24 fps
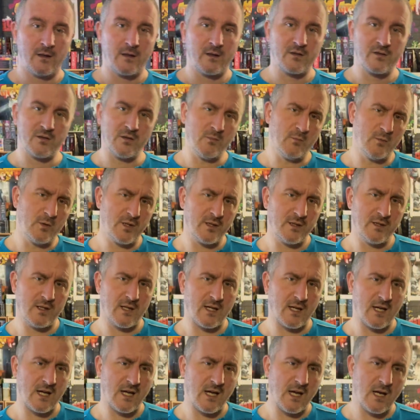Someone
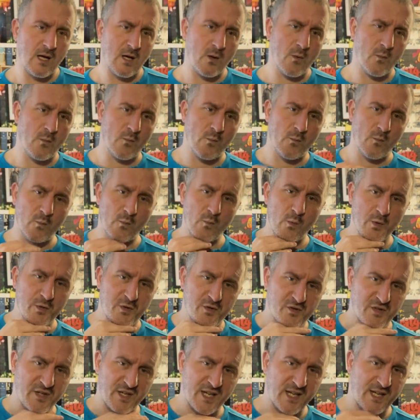was
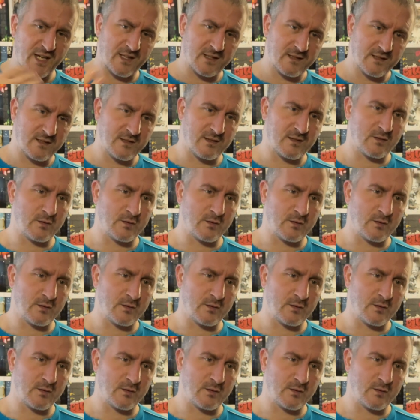saying,